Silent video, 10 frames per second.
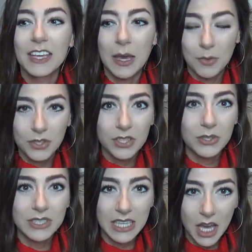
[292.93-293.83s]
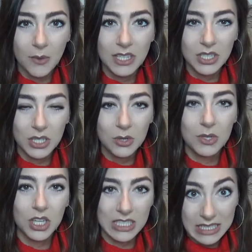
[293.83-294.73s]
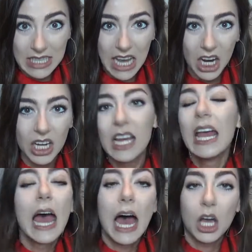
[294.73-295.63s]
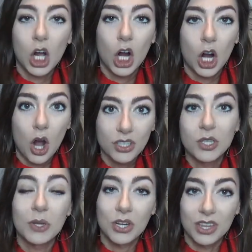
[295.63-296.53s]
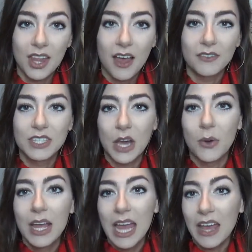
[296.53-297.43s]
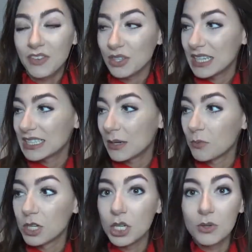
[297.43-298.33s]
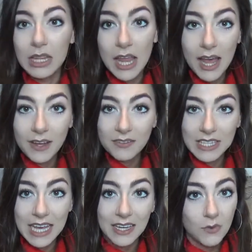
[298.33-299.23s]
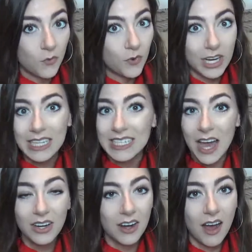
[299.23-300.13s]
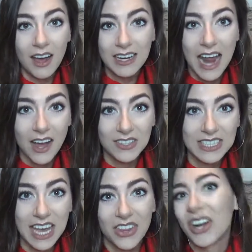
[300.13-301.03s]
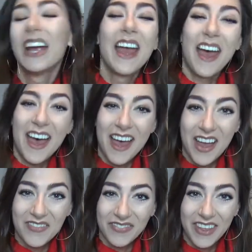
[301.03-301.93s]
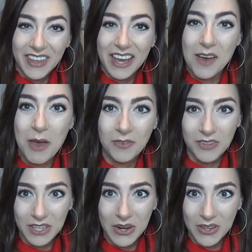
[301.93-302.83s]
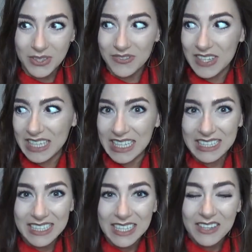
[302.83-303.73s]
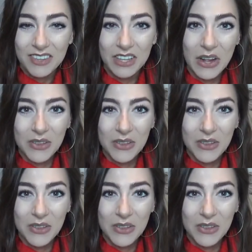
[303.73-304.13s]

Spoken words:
chemicals that go into you when you're scared occur also when you're in love. So if you need some renewed love, get freaked out in a haunted house together, and then come out feeling all those feelings, feeling all